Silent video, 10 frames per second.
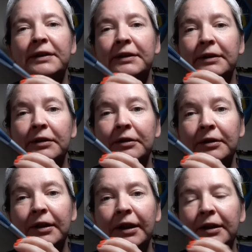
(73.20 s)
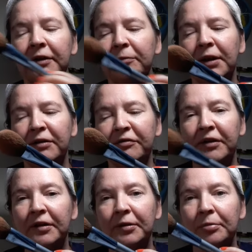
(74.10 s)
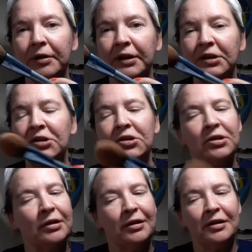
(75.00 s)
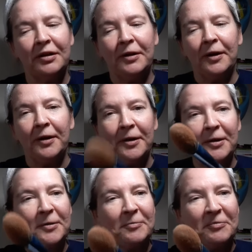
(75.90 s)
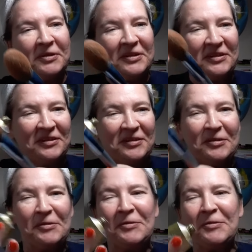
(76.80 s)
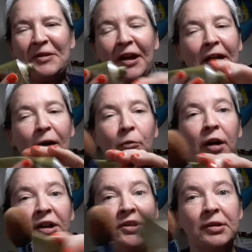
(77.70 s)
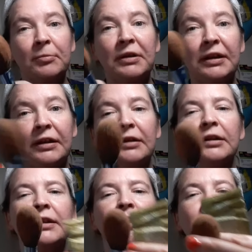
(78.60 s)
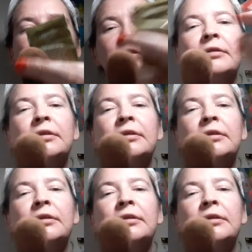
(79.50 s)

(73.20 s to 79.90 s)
is the good end of my Farrah brush. I wash it immediately though.